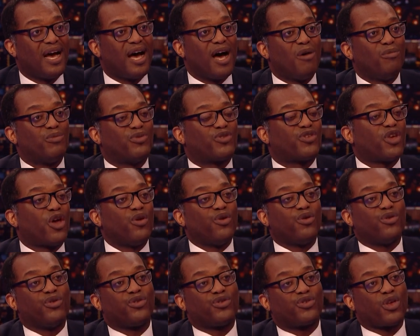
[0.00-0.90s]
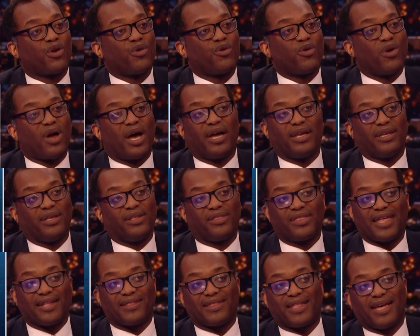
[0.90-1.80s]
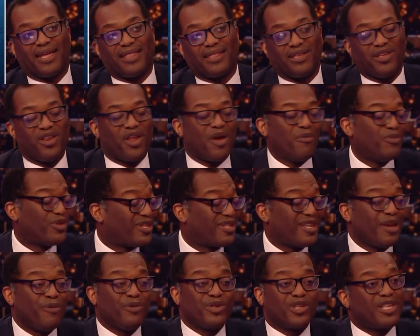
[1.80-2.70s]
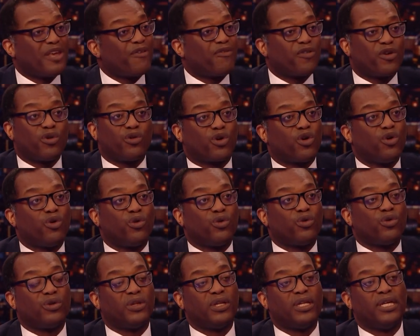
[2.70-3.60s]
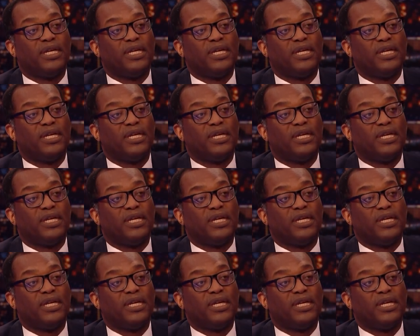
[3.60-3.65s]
it was a difficult call.